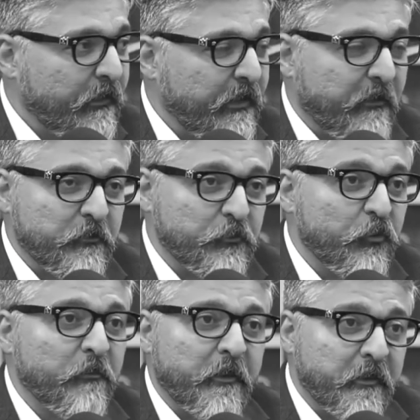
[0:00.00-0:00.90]
And I was
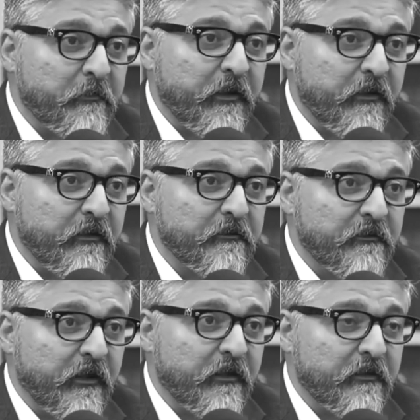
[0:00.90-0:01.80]
told by my
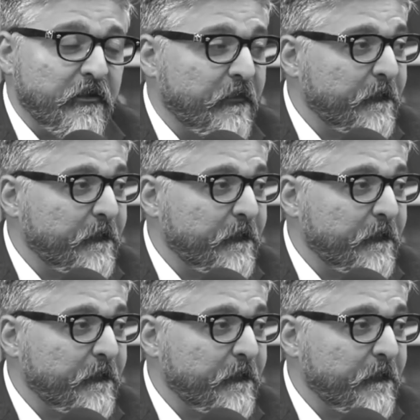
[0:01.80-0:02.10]
parents that